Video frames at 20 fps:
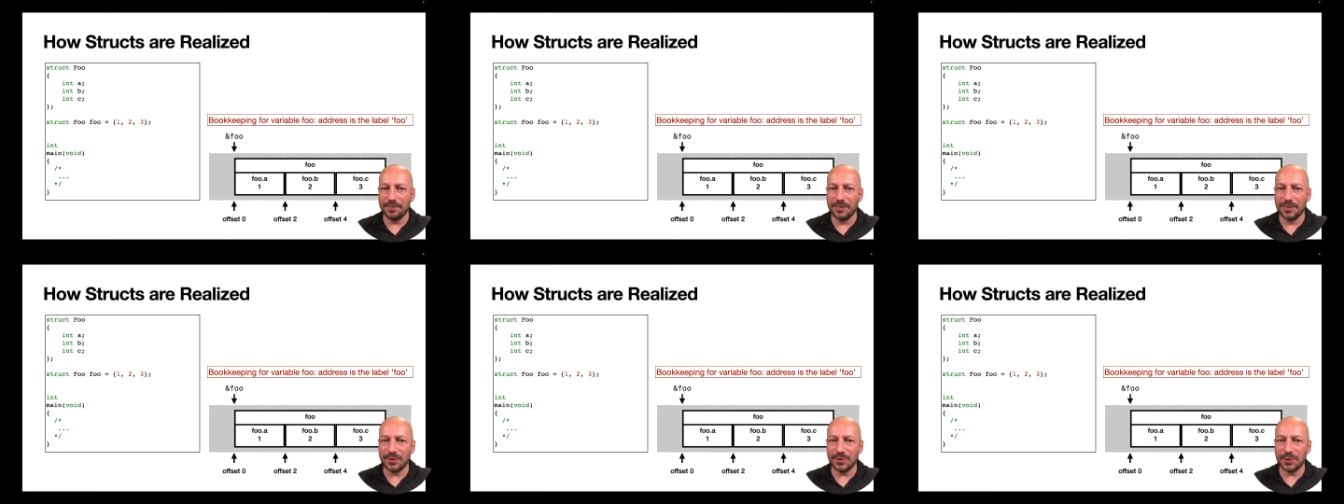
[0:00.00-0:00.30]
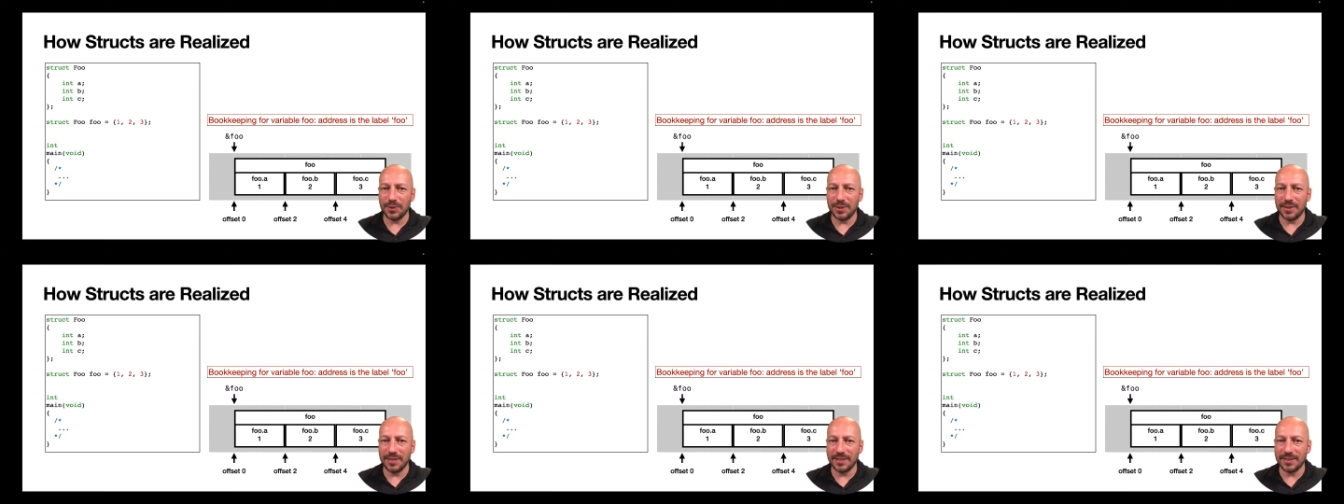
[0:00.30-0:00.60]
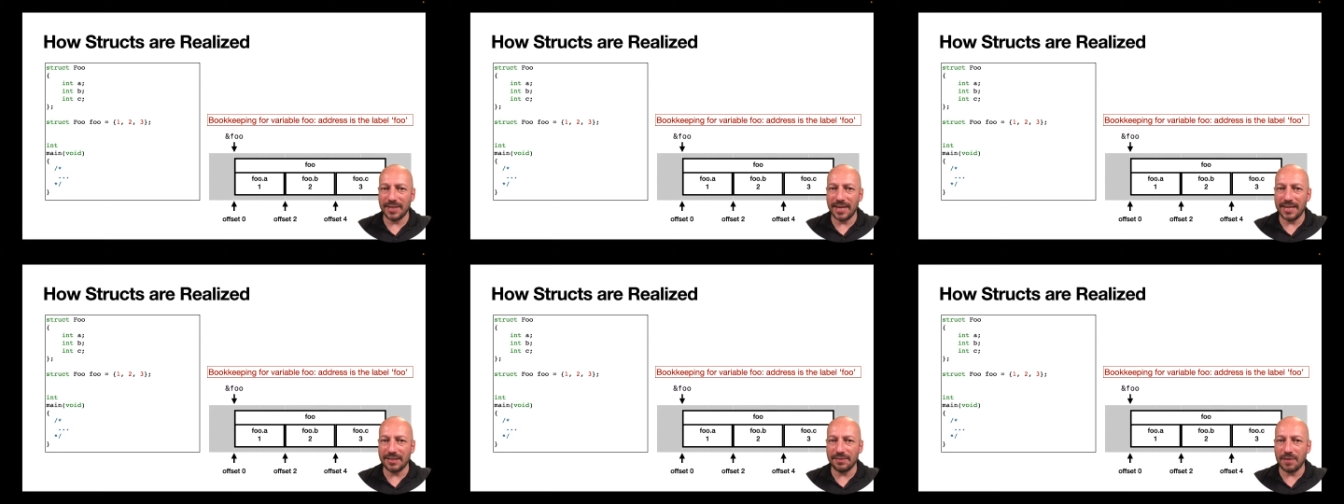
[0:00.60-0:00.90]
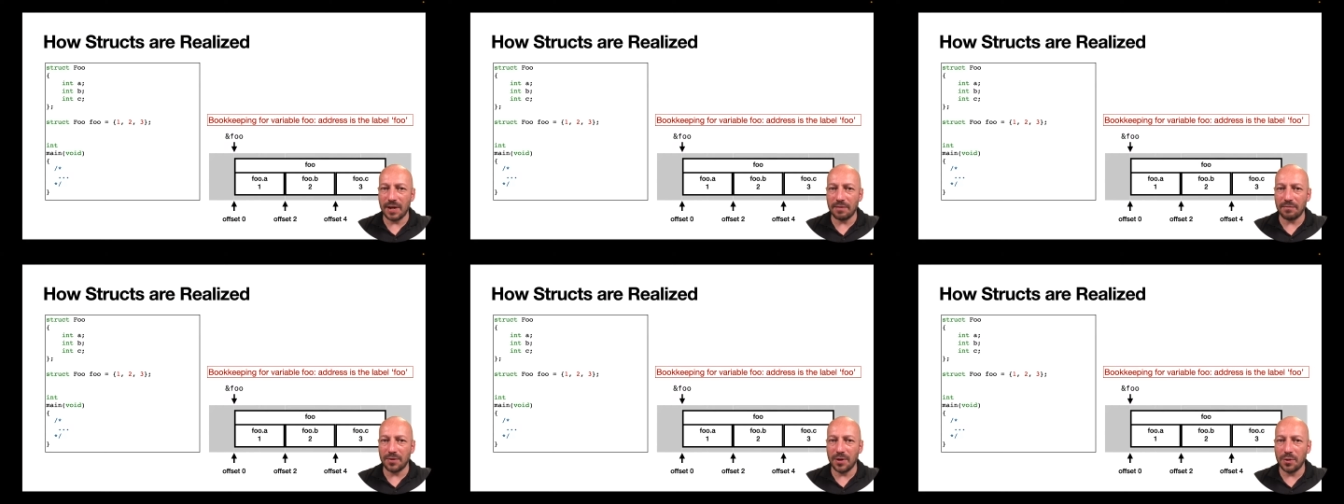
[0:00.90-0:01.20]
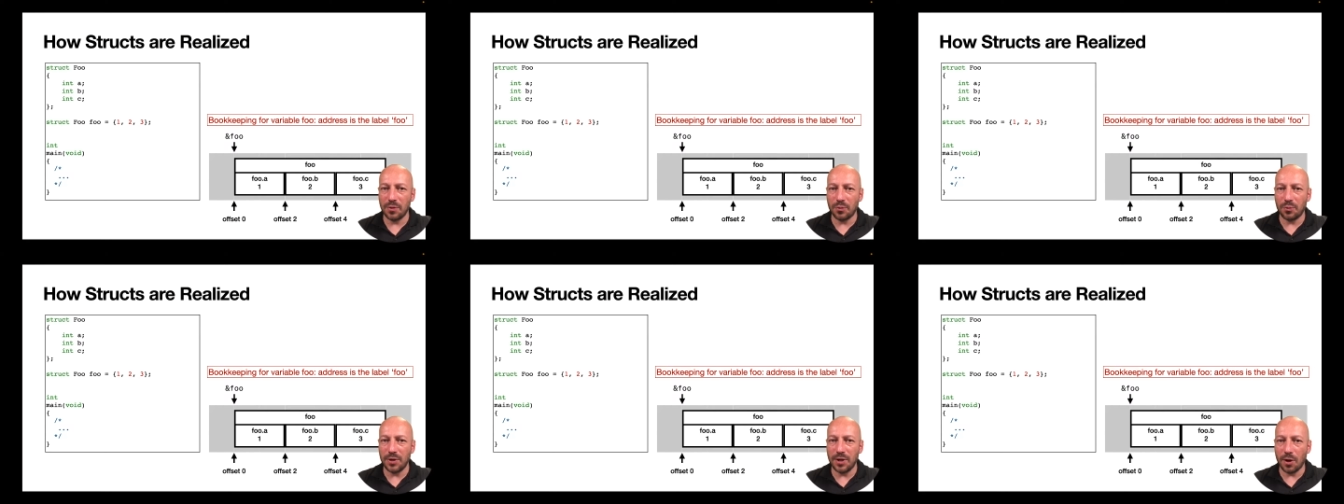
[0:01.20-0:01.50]
So in this case, we have
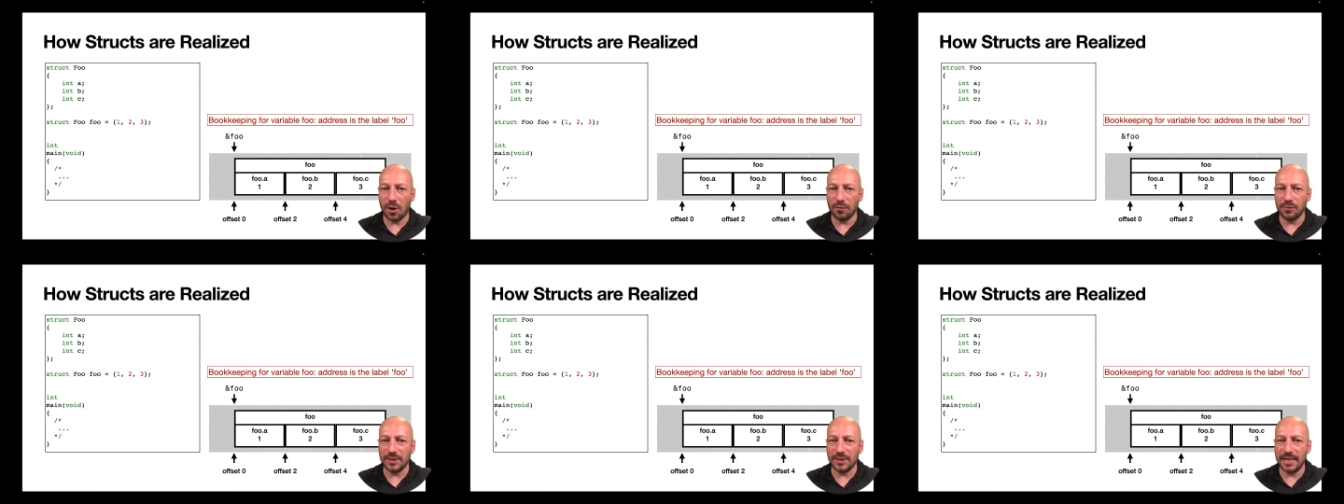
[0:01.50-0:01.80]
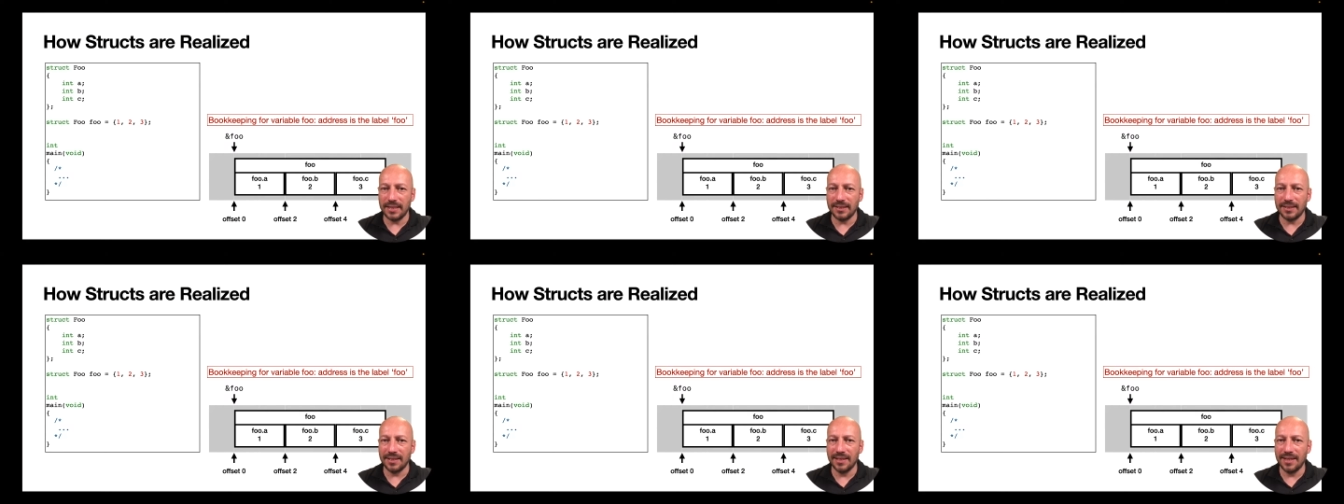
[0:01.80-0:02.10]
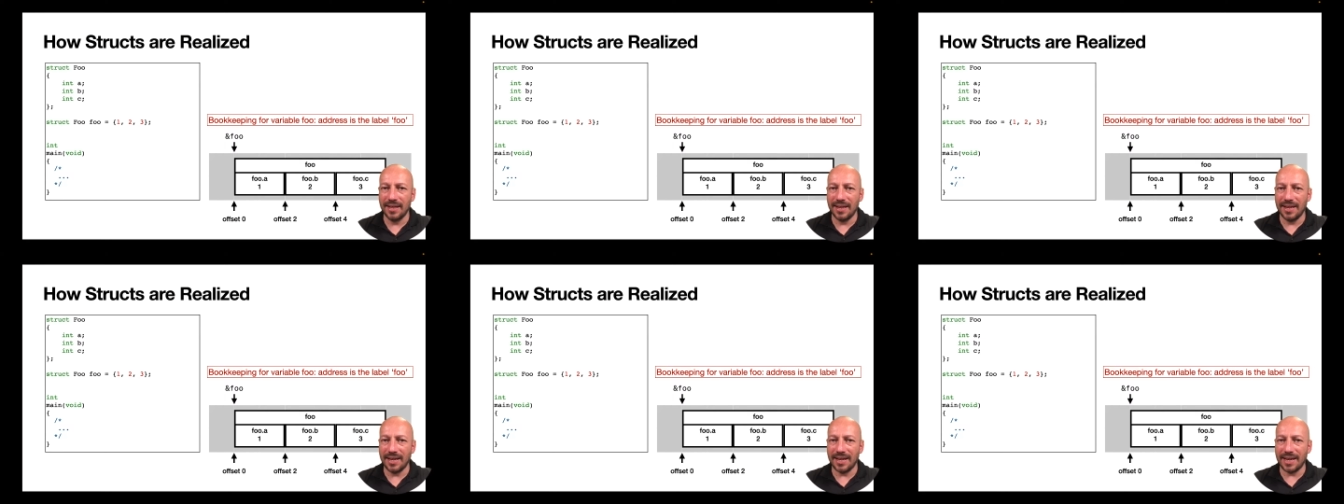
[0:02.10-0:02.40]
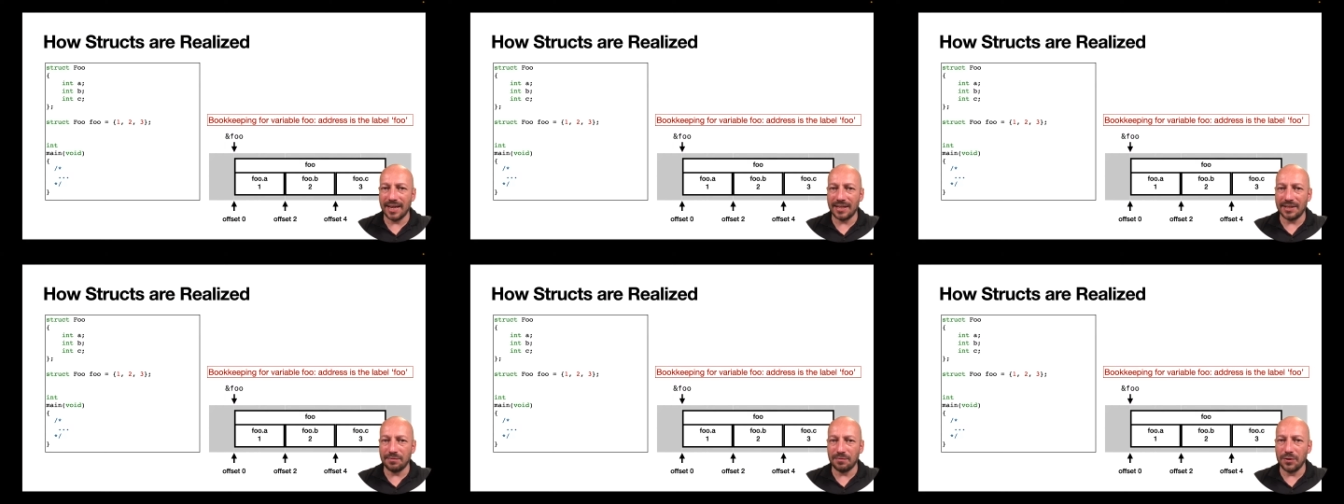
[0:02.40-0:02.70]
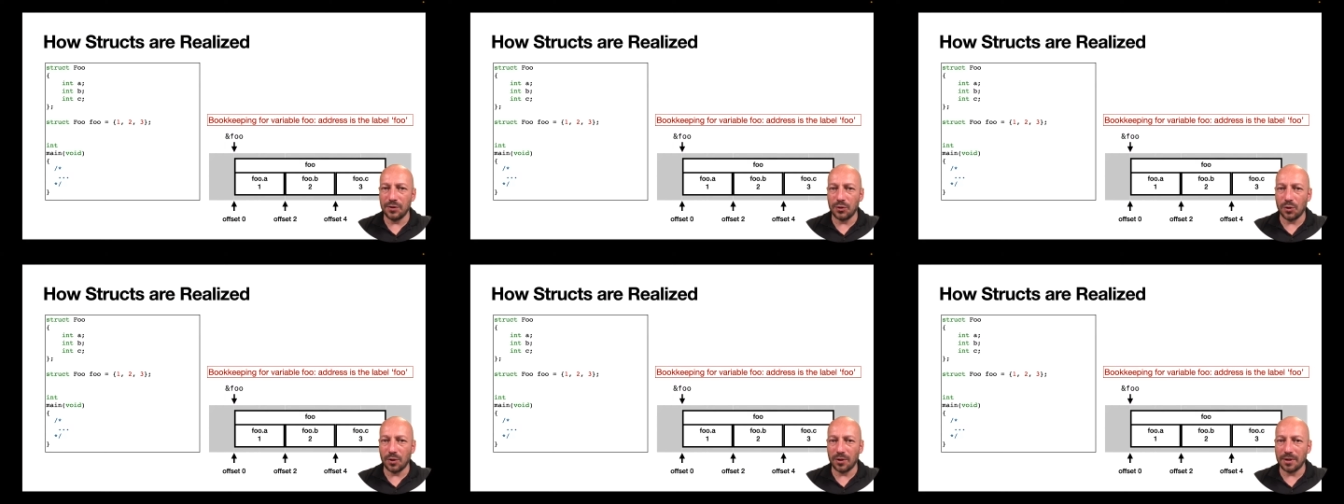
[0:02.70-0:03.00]
three offsets. And if
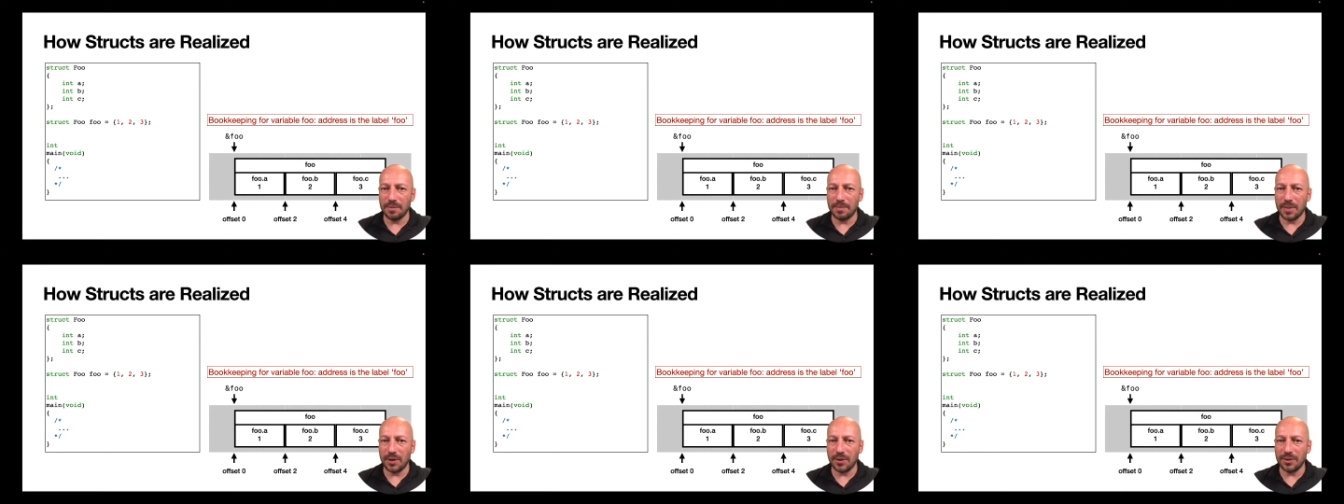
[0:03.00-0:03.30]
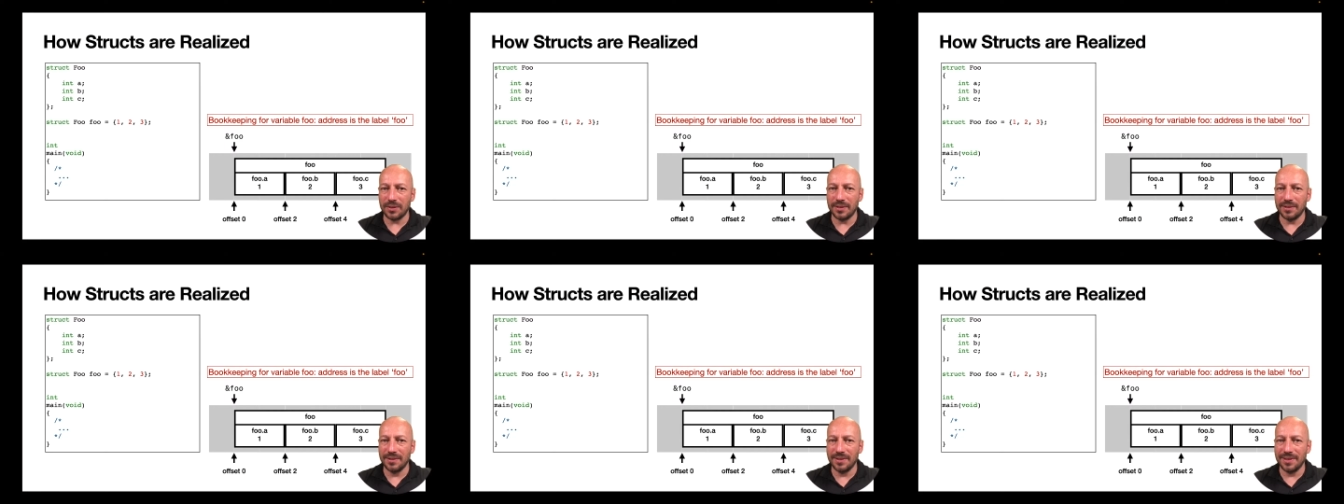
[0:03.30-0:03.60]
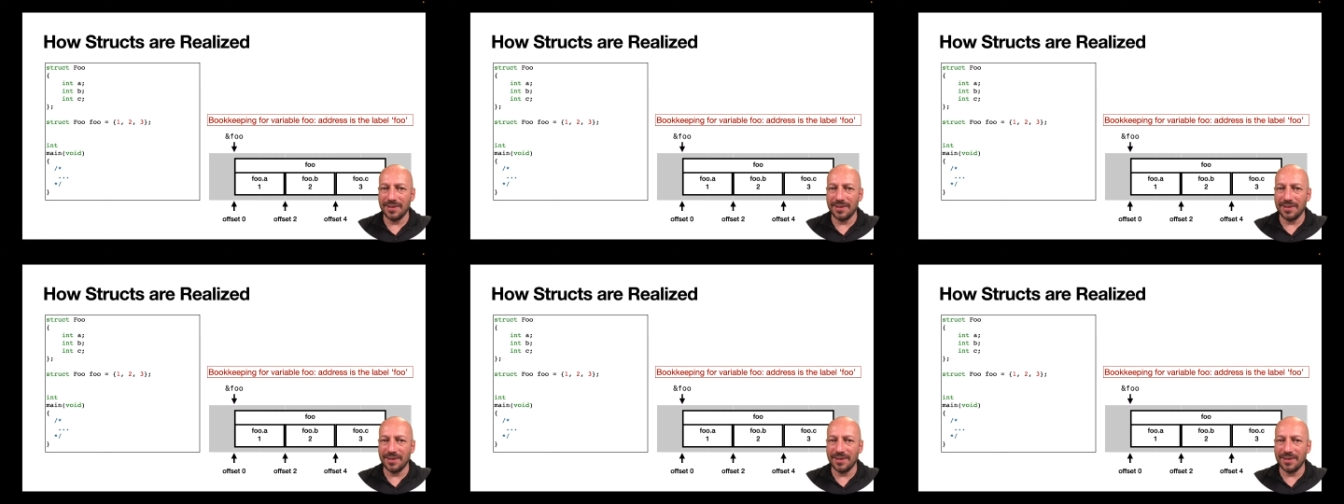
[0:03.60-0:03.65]
we talk about